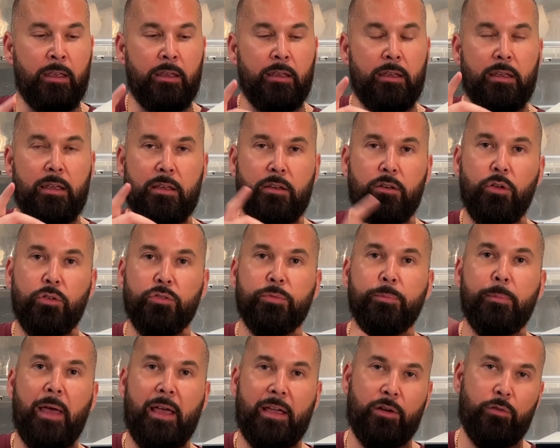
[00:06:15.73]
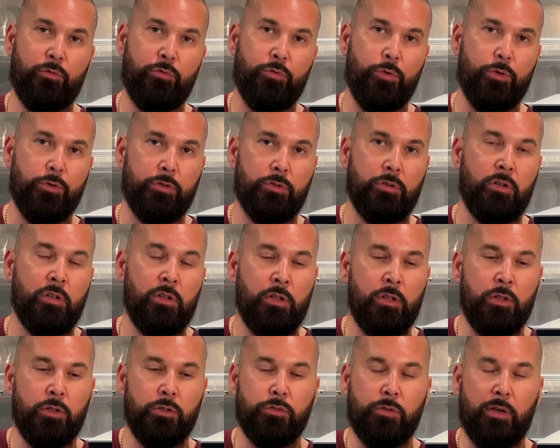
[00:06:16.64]
it goes back and forth.
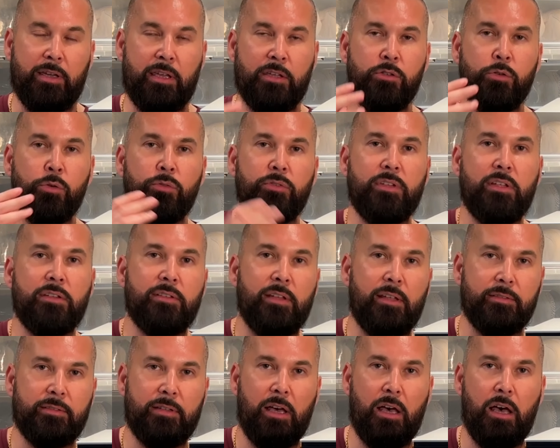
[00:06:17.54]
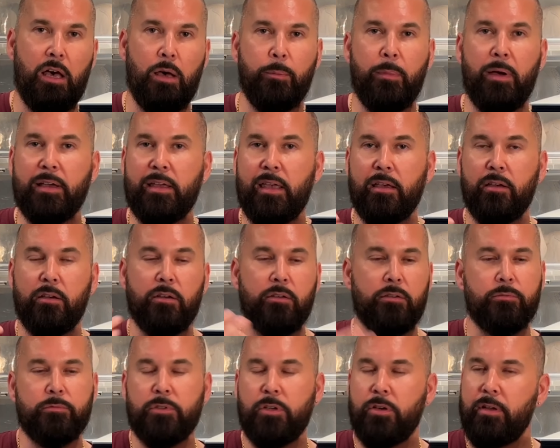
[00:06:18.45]
So I can use this as a hub. I can
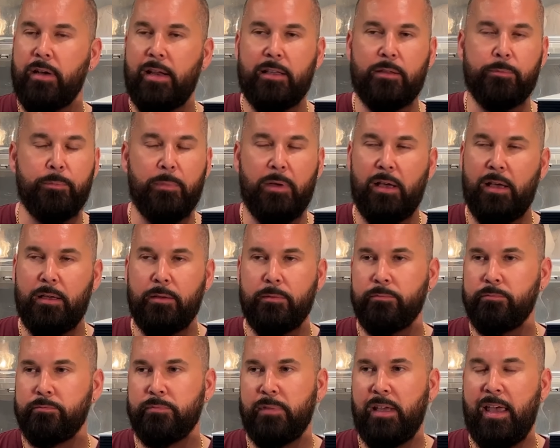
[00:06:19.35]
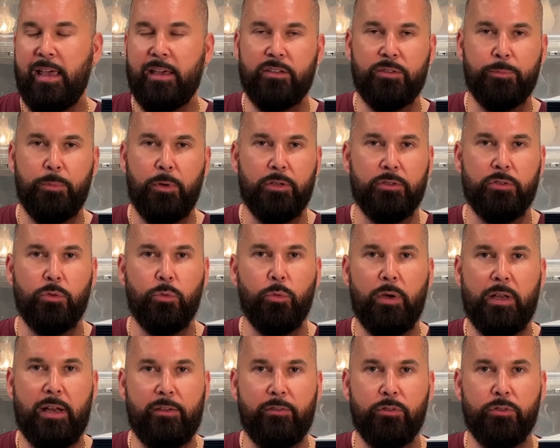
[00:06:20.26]
connect my Xbox or
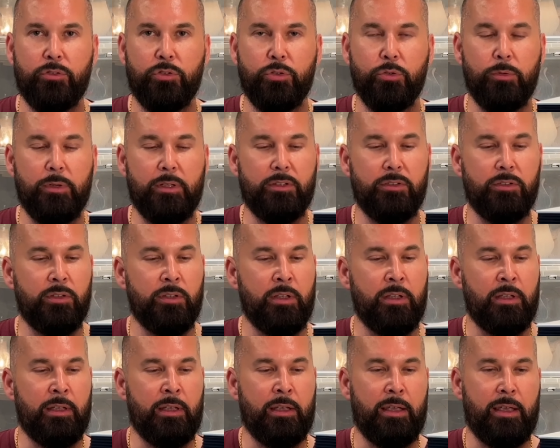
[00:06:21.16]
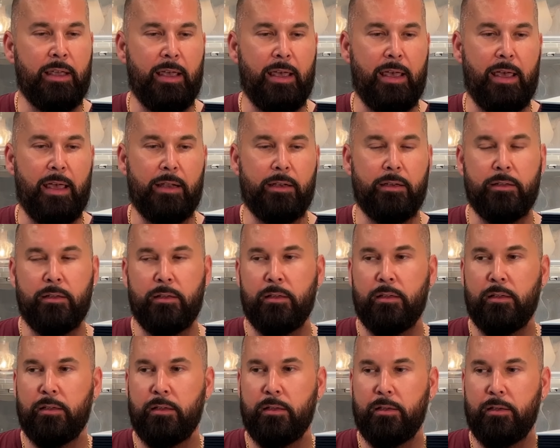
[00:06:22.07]
whatever to it, and
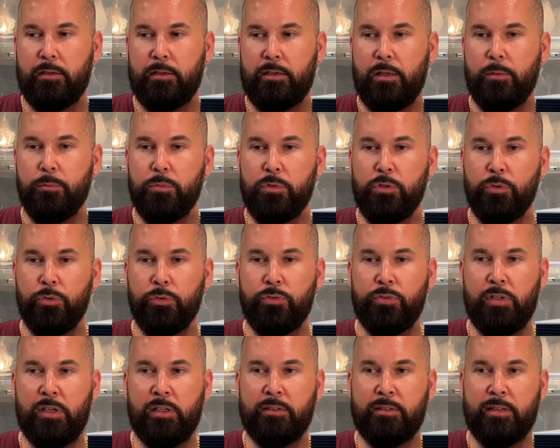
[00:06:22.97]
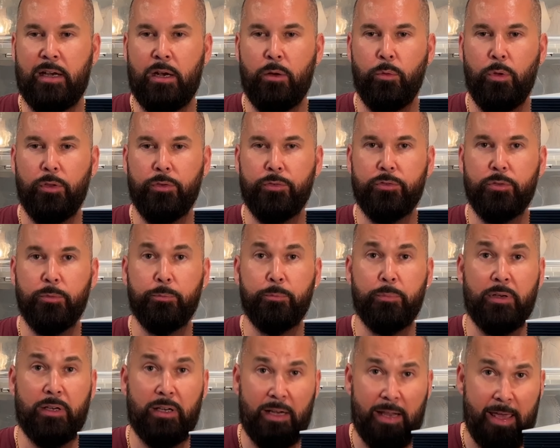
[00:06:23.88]
the music that I want to
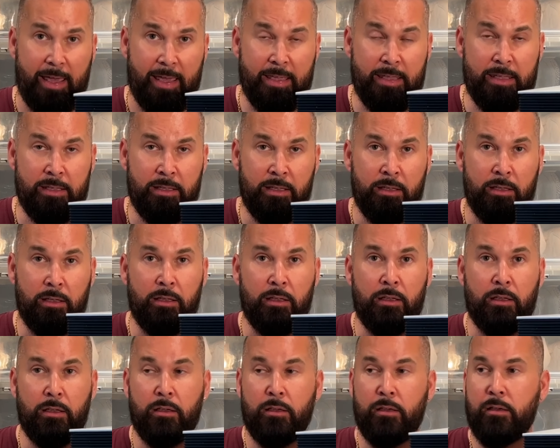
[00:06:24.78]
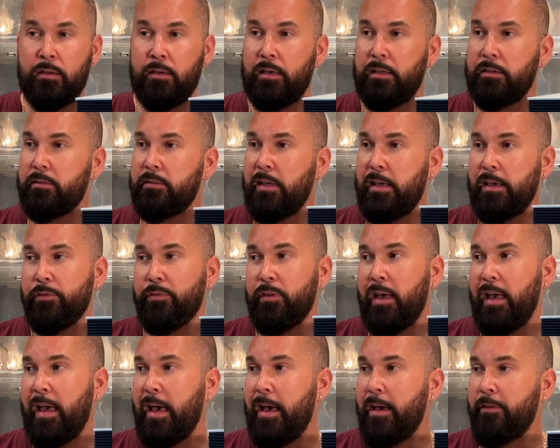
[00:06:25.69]
play, let's say if
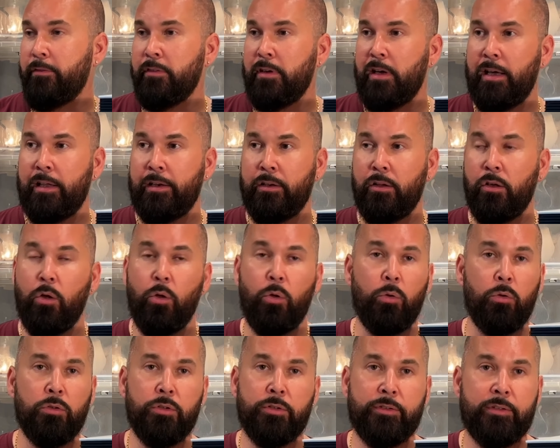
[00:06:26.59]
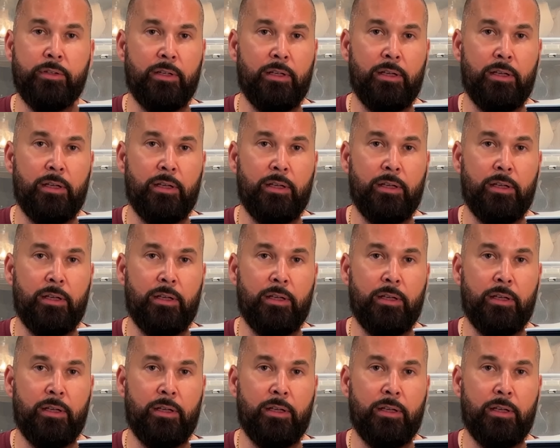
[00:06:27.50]
I have an old